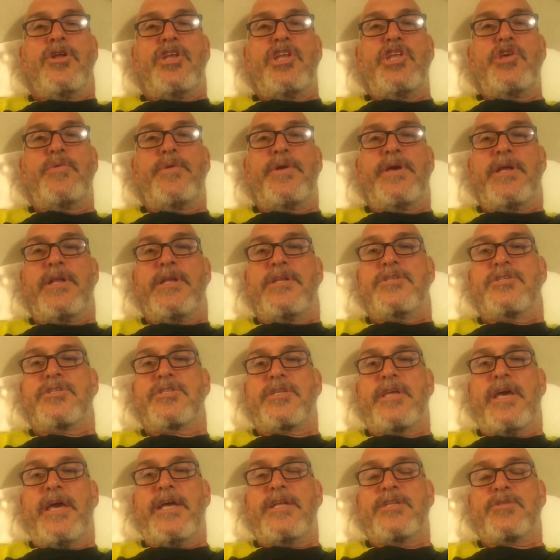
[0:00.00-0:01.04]
New England
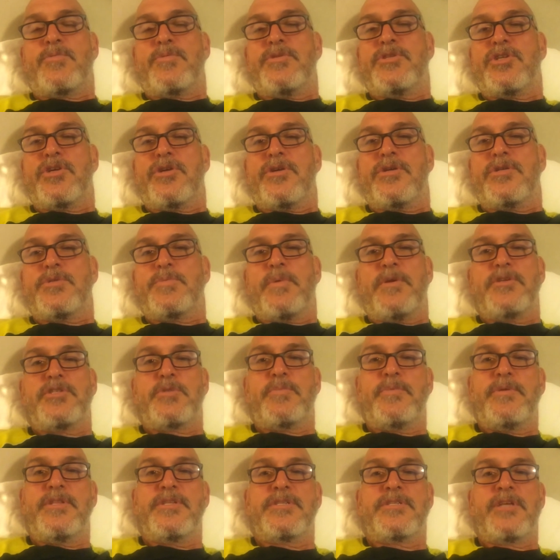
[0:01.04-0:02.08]
states, which are supposed
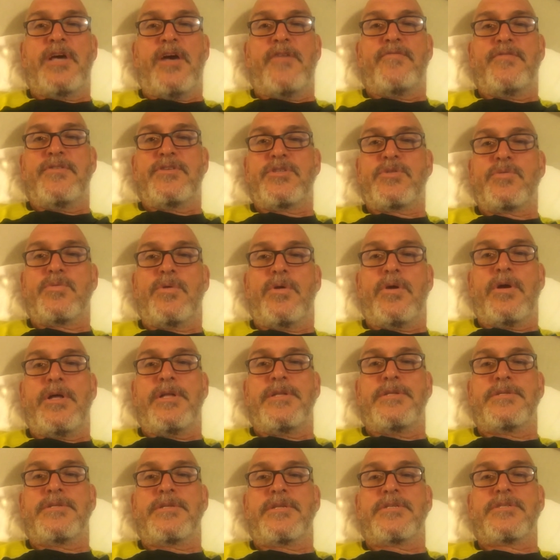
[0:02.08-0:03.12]
to be the toughest
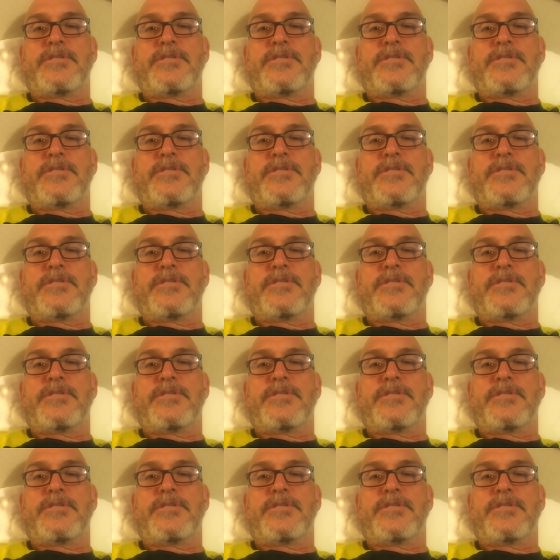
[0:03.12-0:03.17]
ones.